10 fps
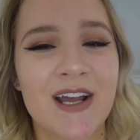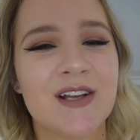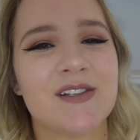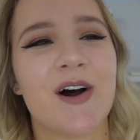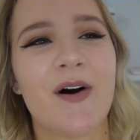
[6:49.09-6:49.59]

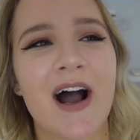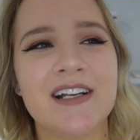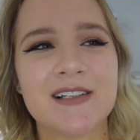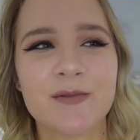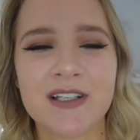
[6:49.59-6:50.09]
So I
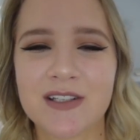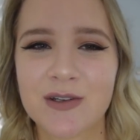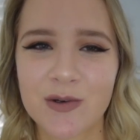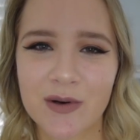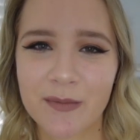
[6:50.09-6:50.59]
just want
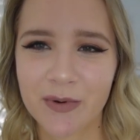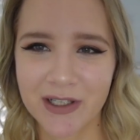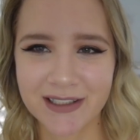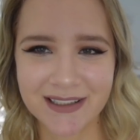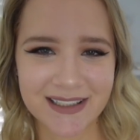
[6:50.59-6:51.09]
to put
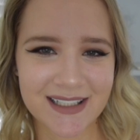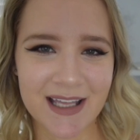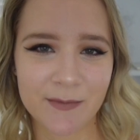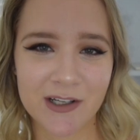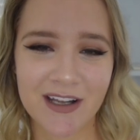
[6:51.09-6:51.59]
a little
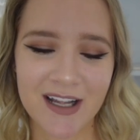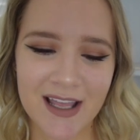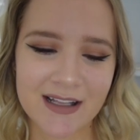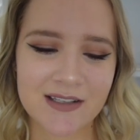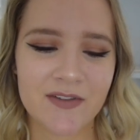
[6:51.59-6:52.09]
disclaimer in there
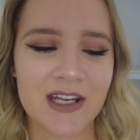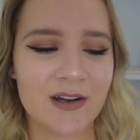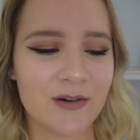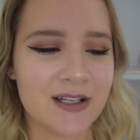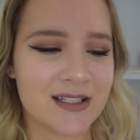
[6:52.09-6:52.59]
that this
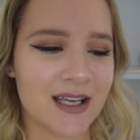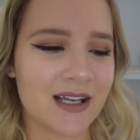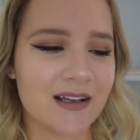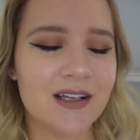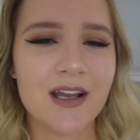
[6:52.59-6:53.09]
video is like